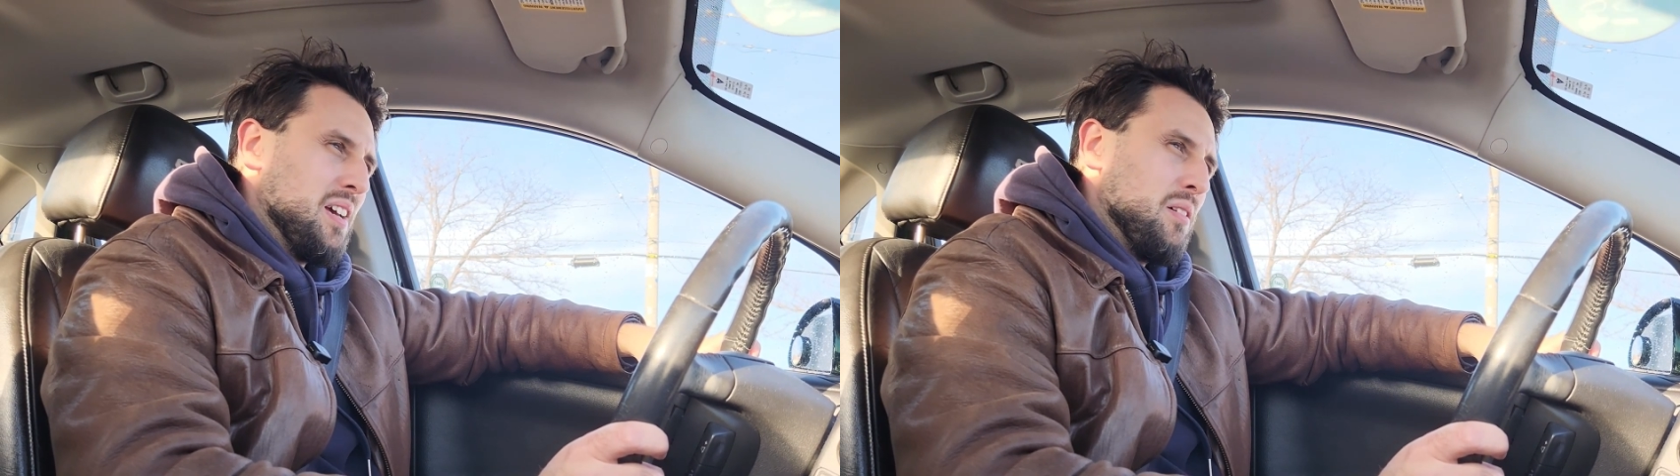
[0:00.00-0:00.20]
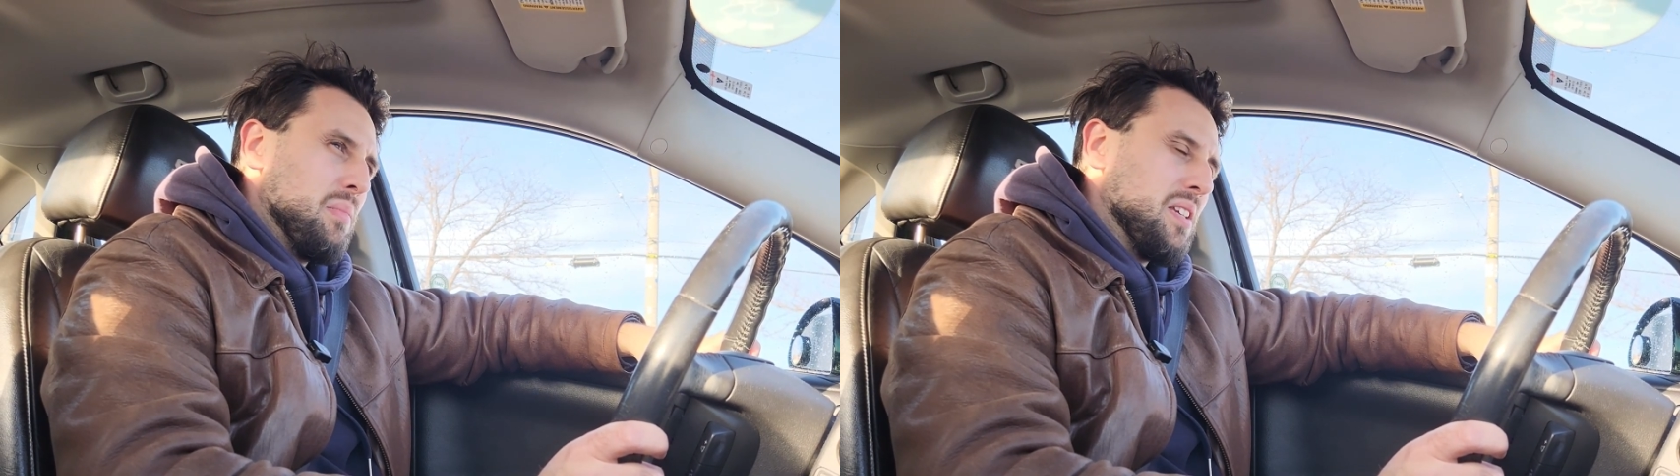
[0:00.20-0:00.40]

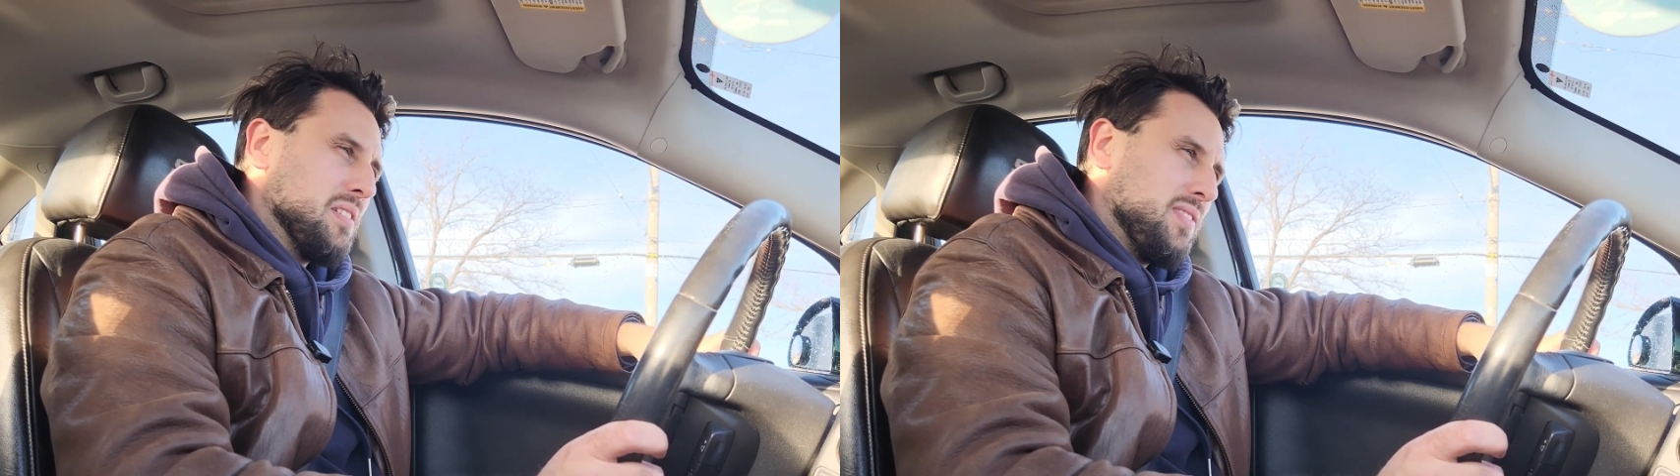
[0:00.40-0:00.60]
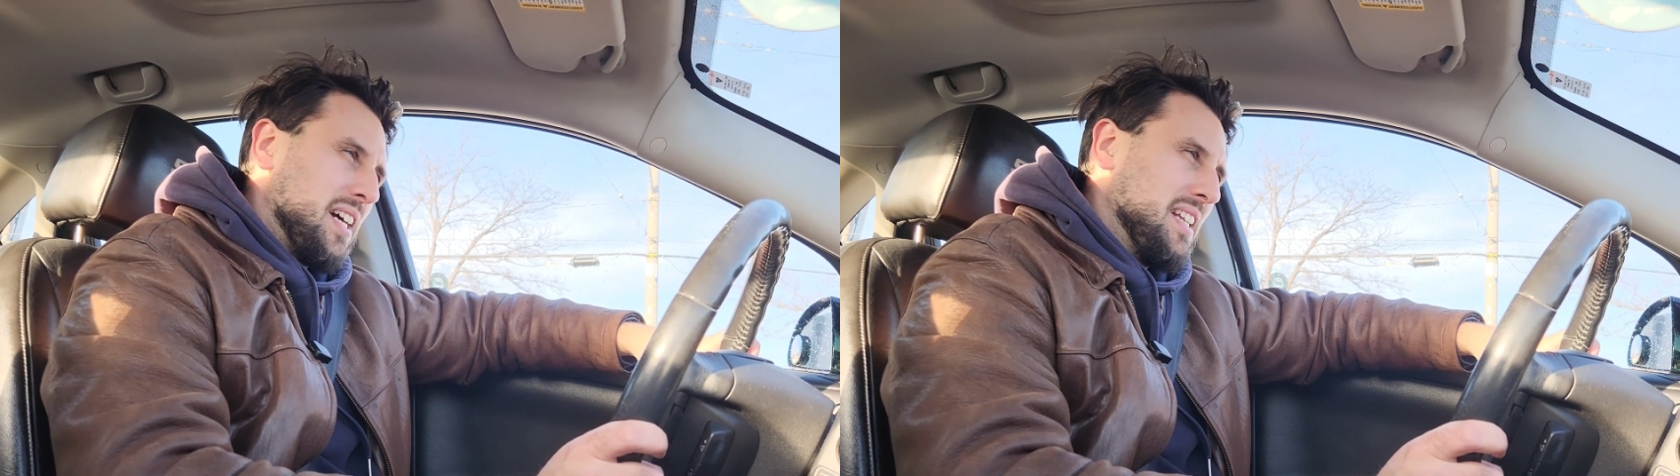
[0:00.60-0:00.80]
Because if
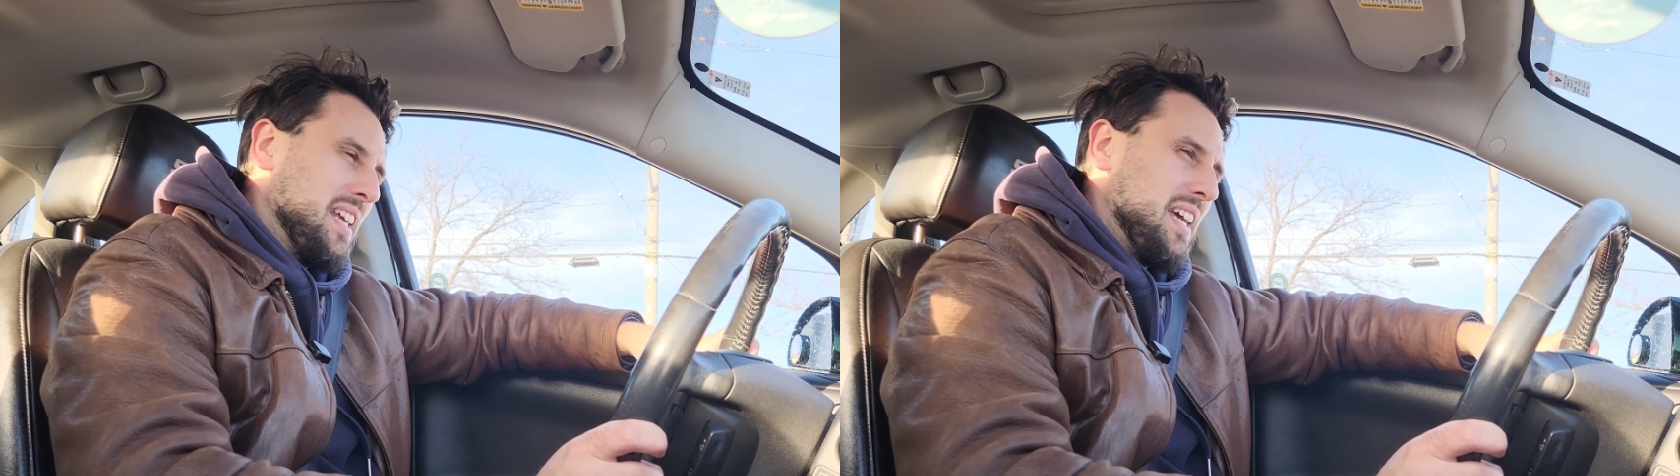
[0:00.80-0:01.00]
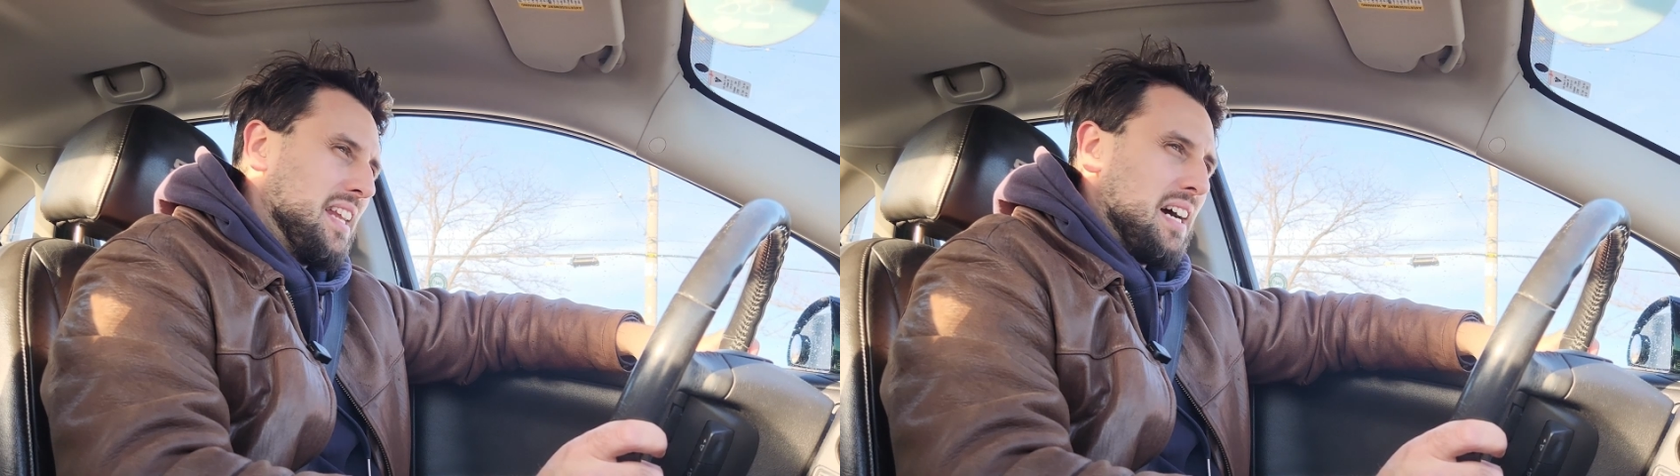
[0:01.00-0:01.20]
I
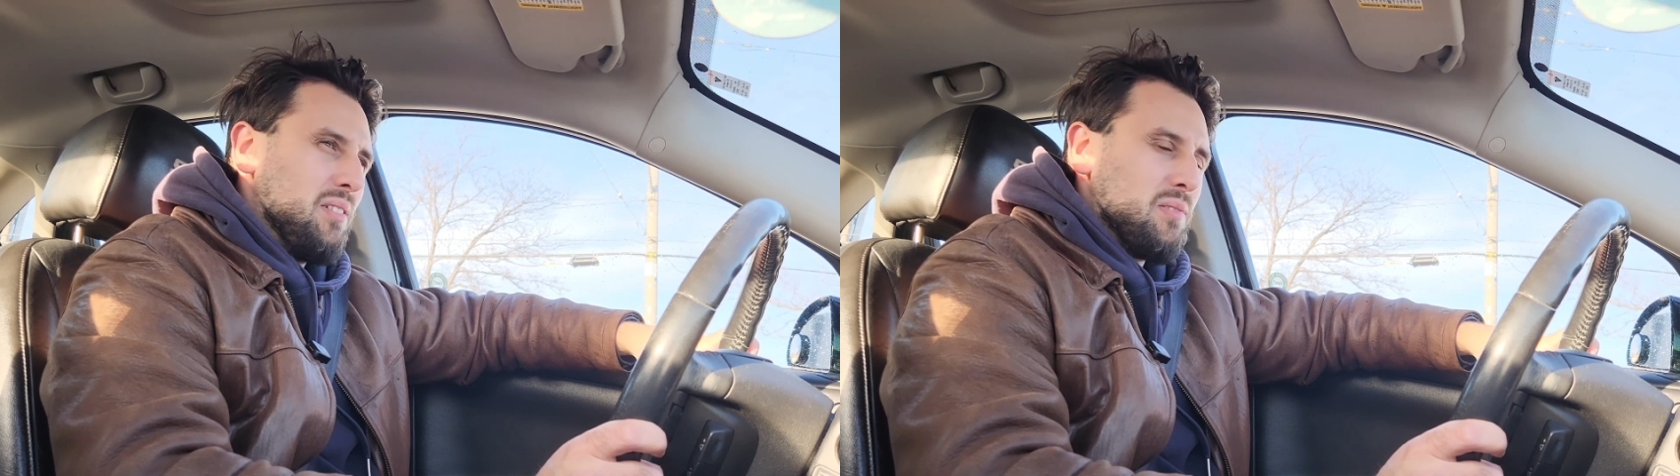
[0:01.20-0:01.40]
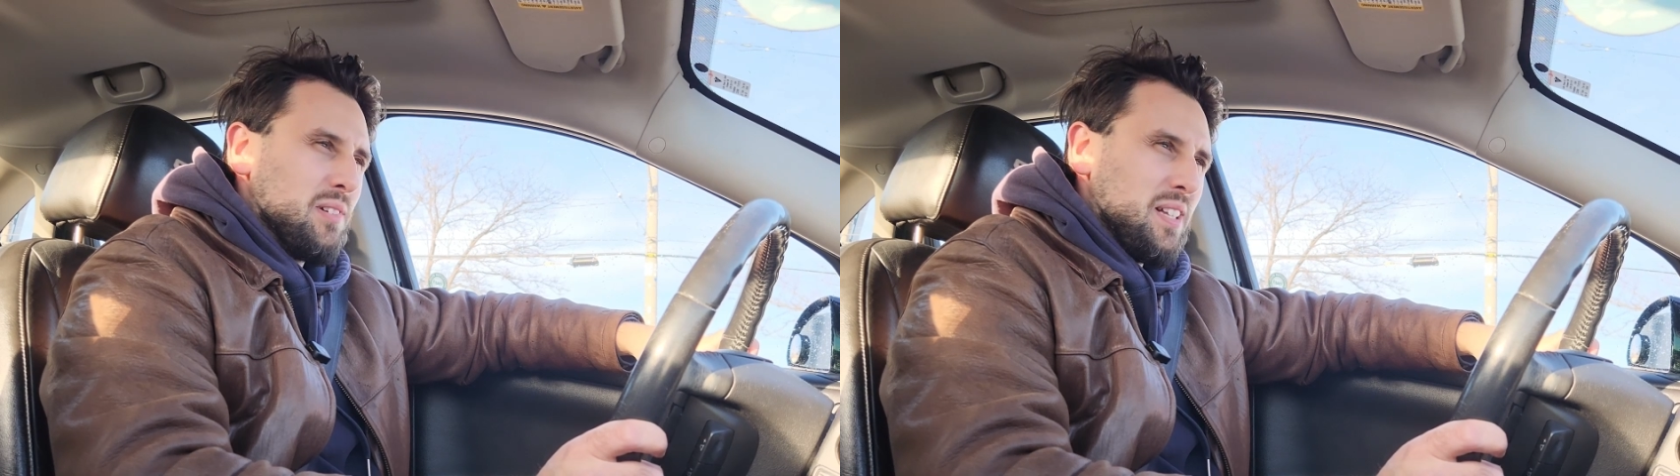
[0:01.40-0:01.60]
did, I would
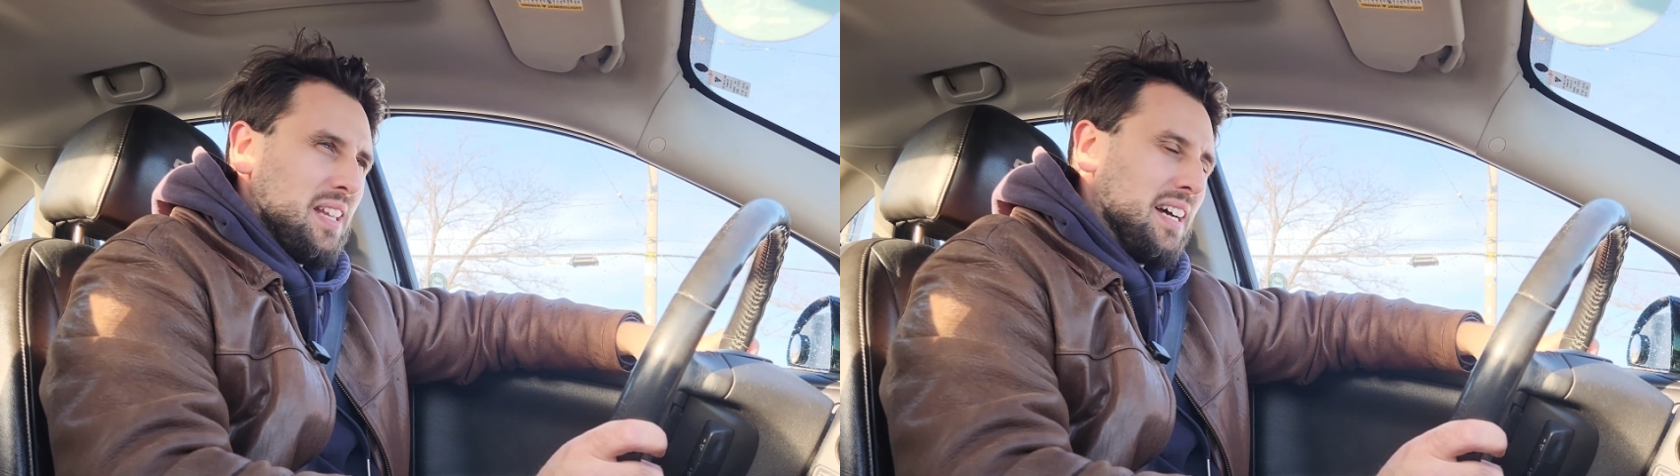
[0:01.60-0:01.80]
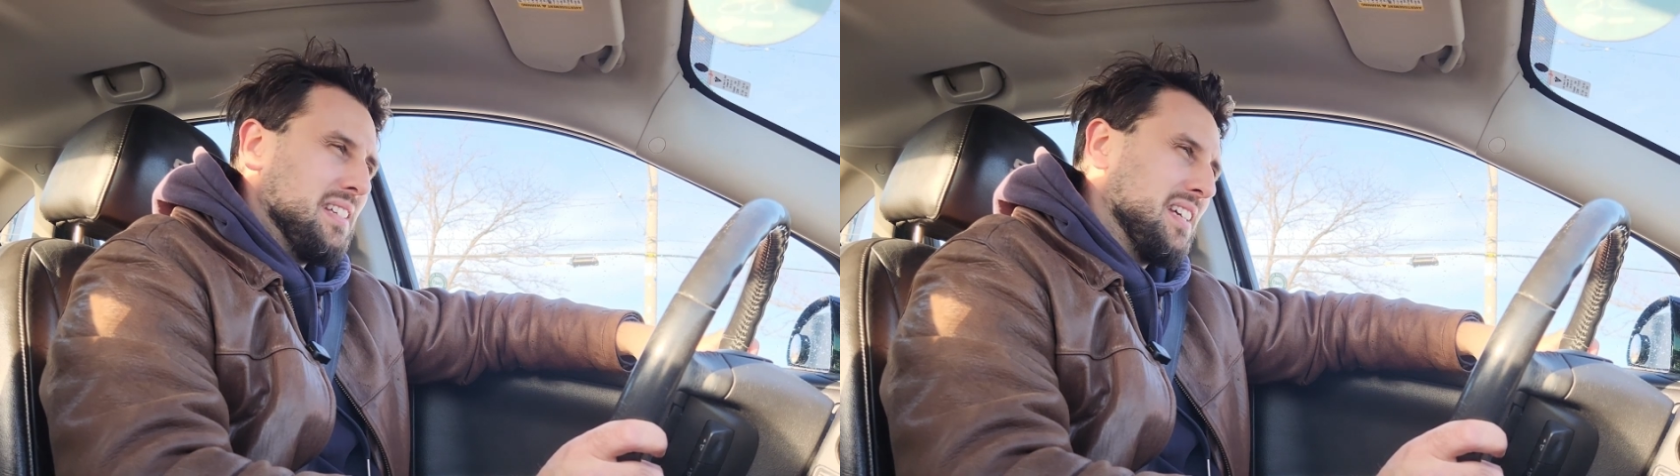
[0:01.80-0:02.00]

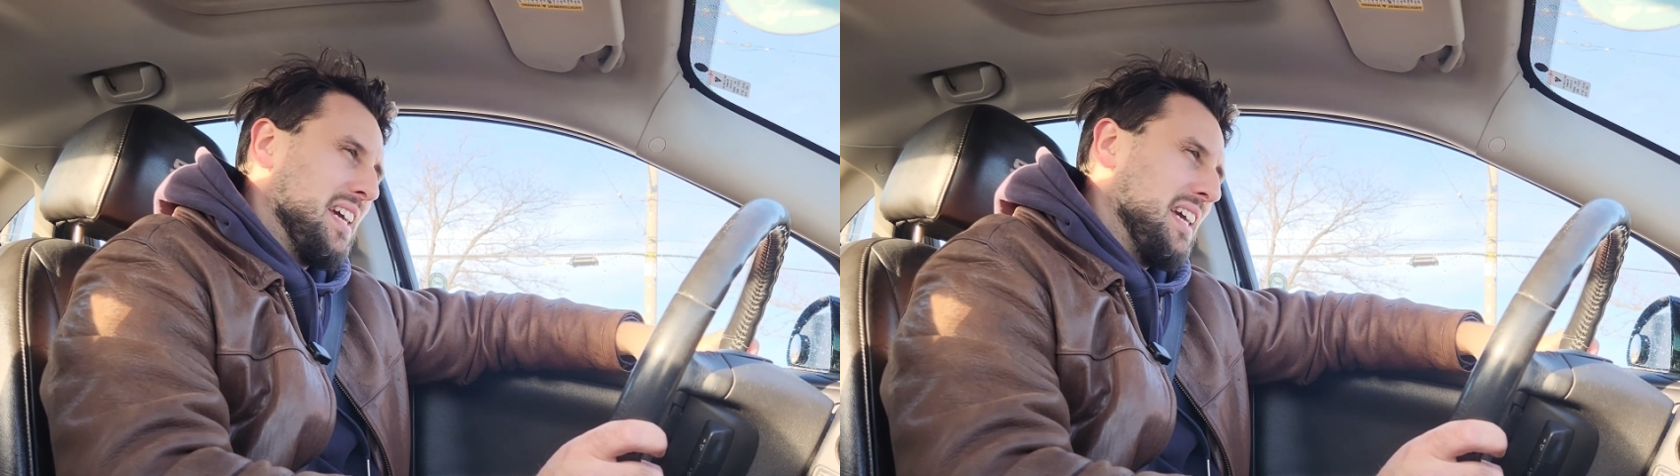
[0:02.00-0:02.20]
realize, hey,